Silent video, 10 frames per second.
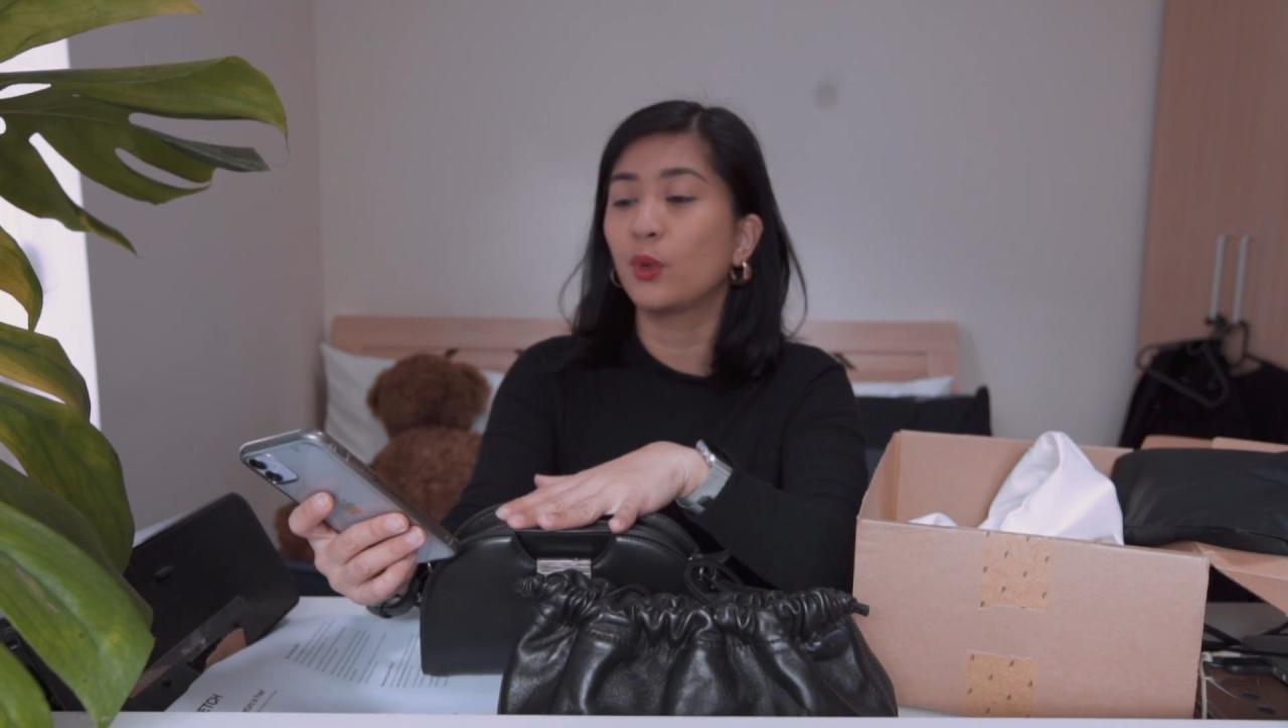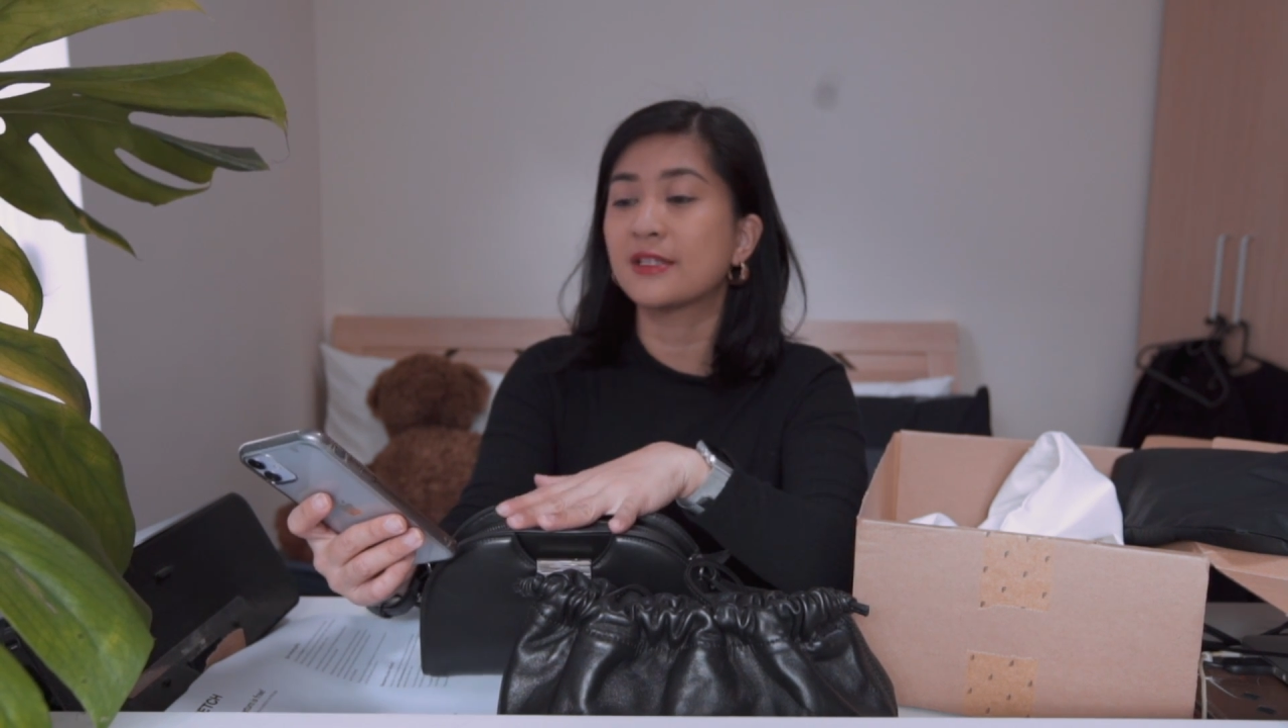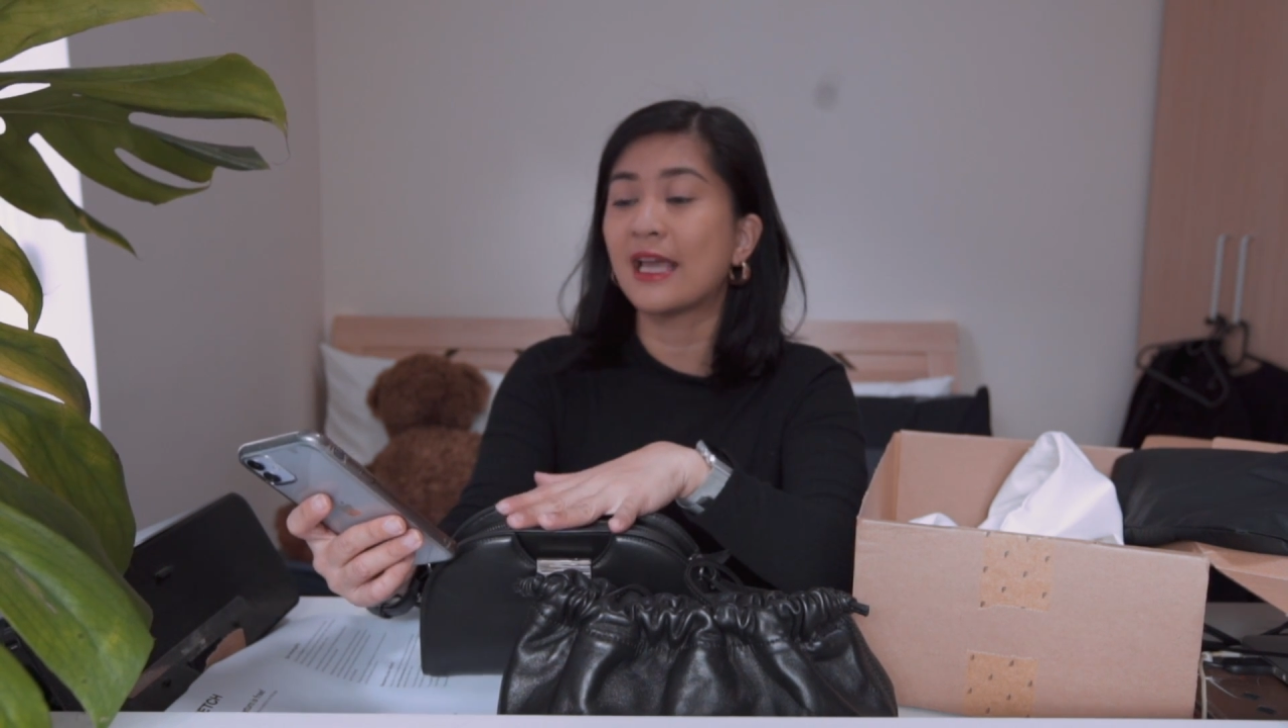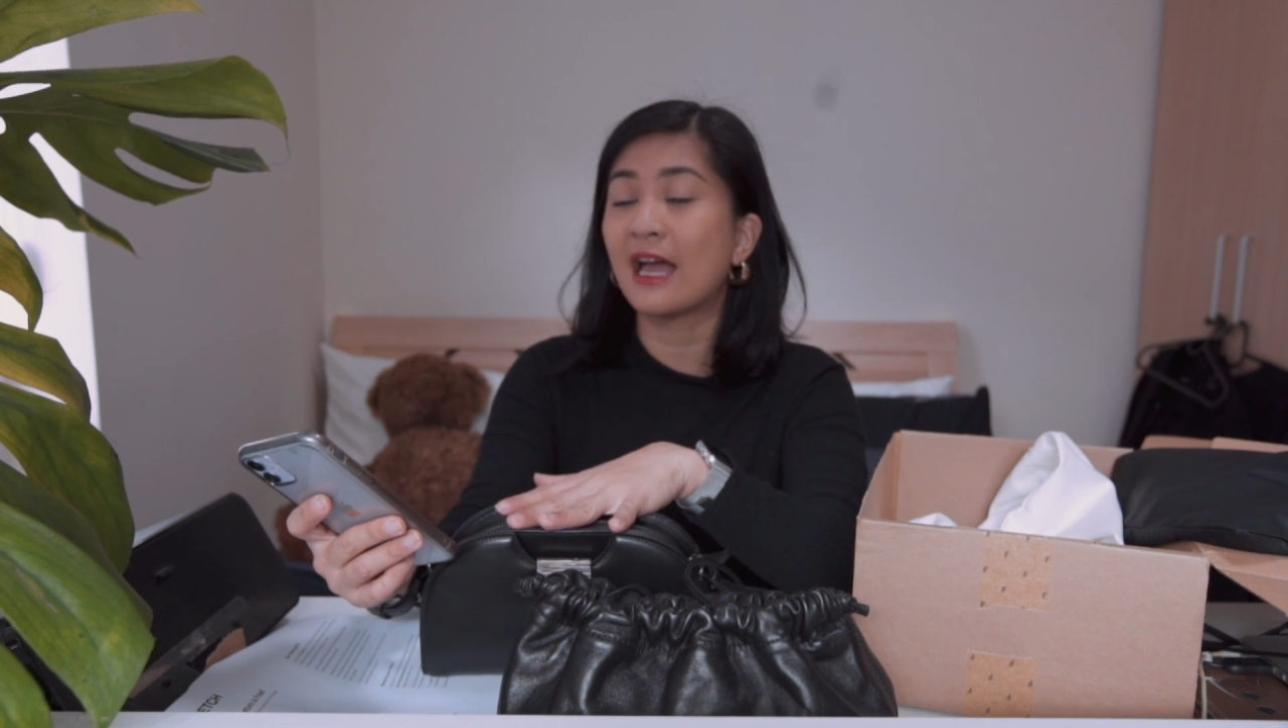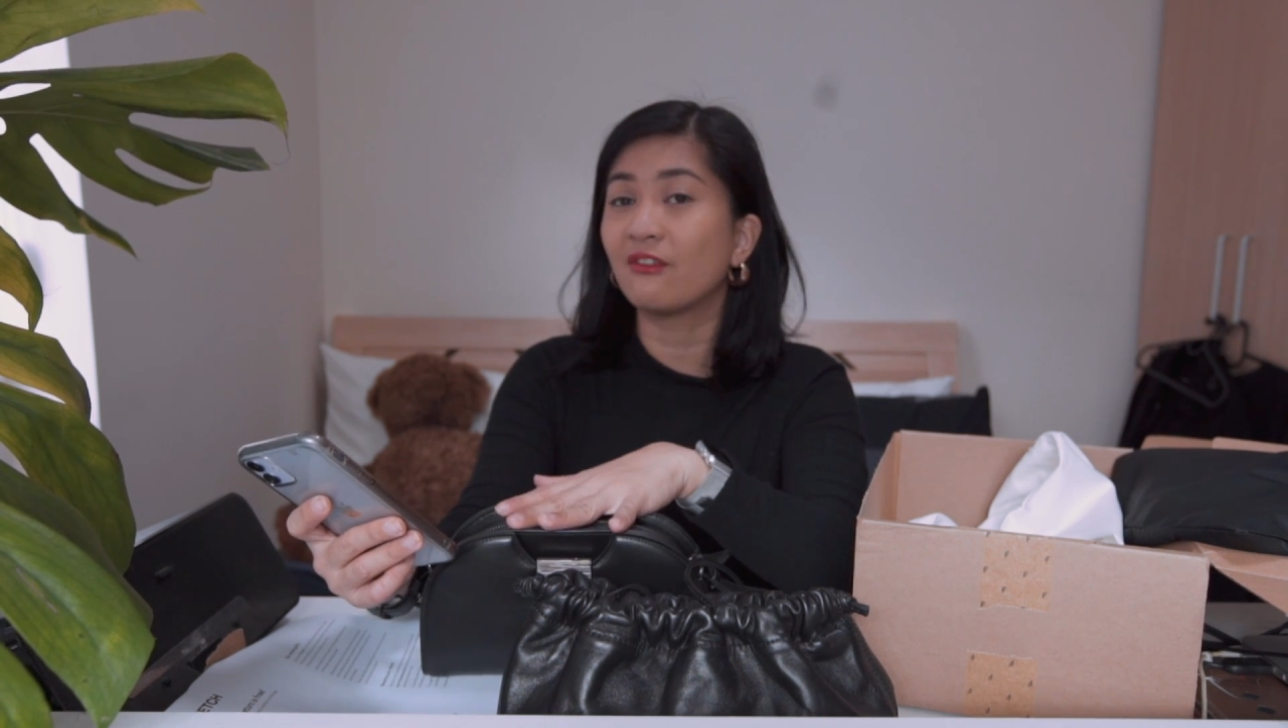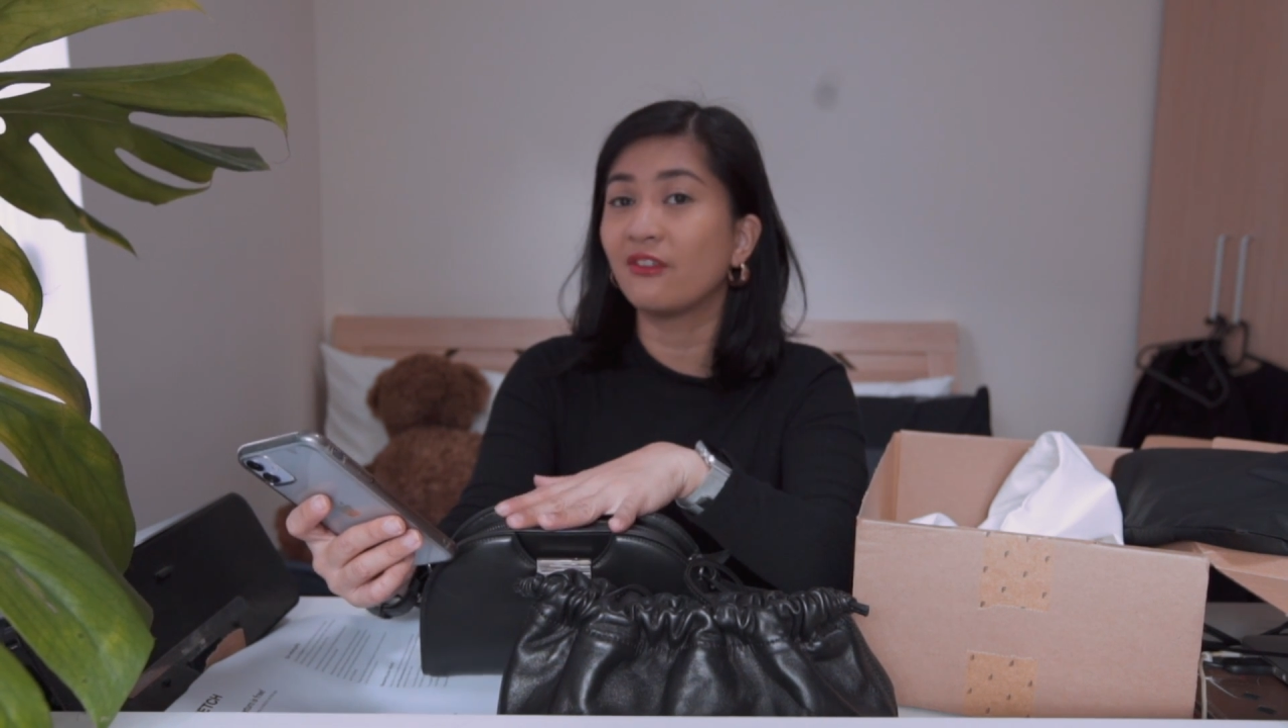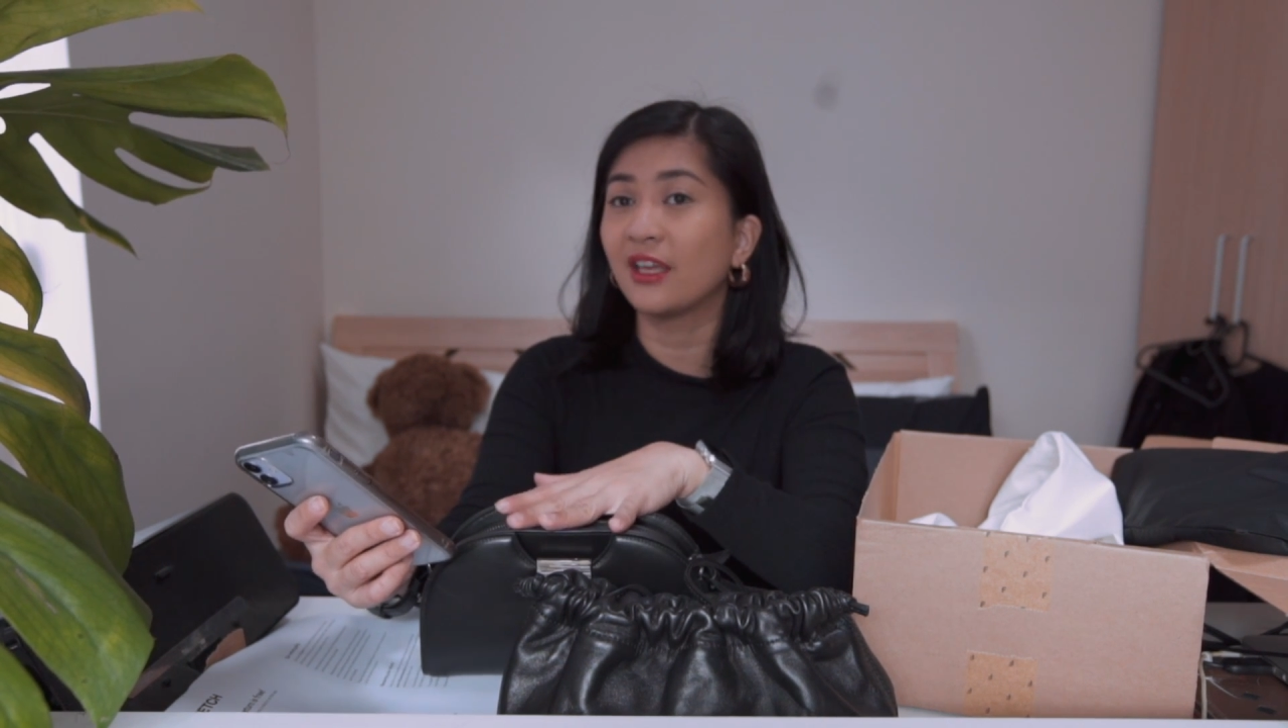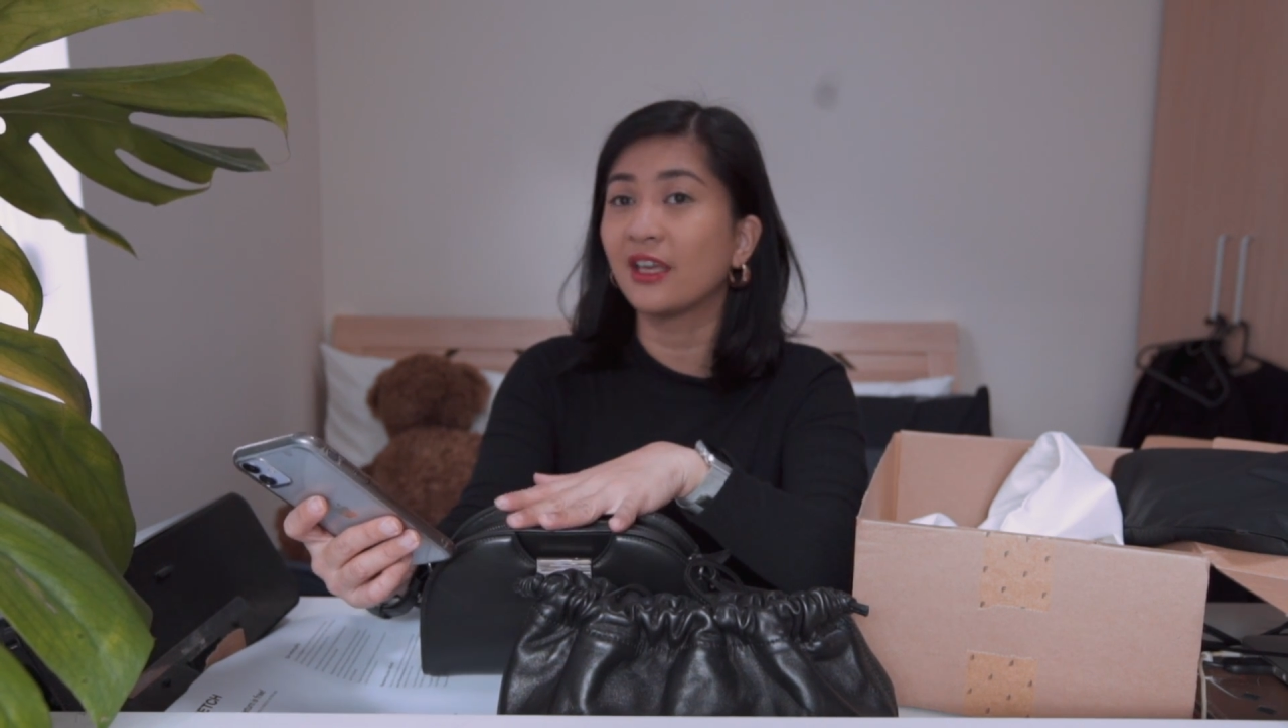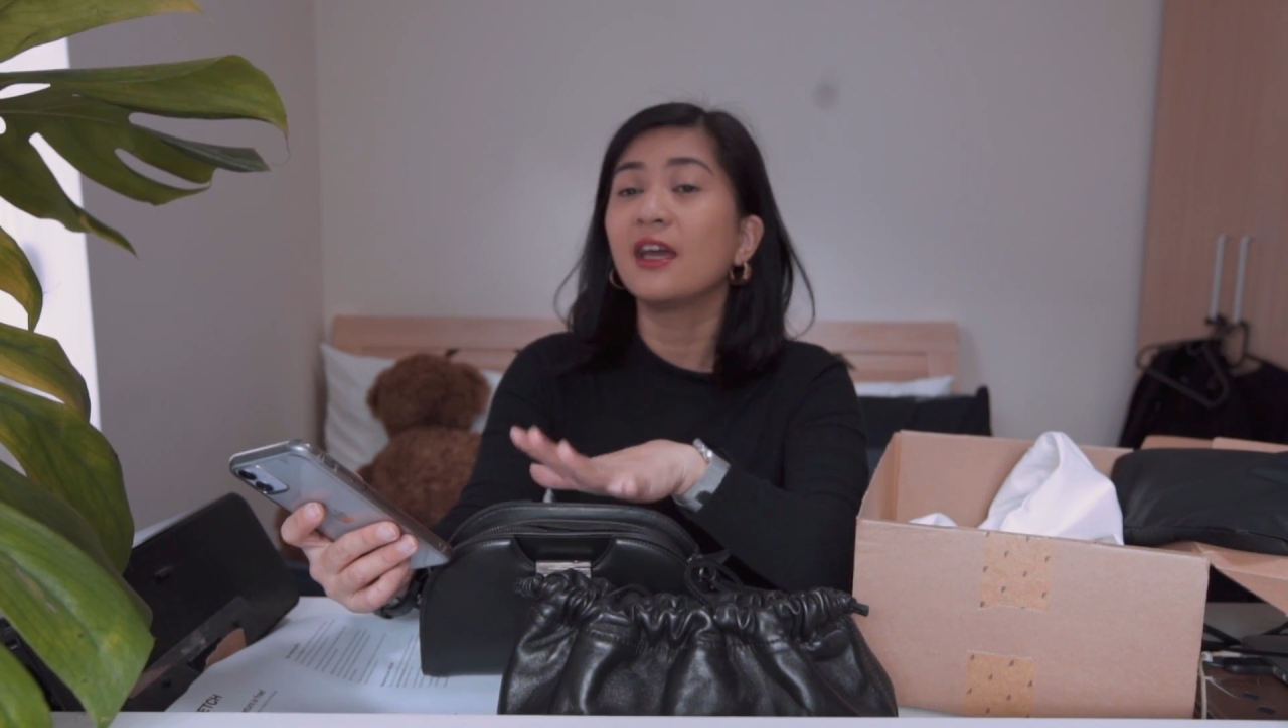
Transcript: was having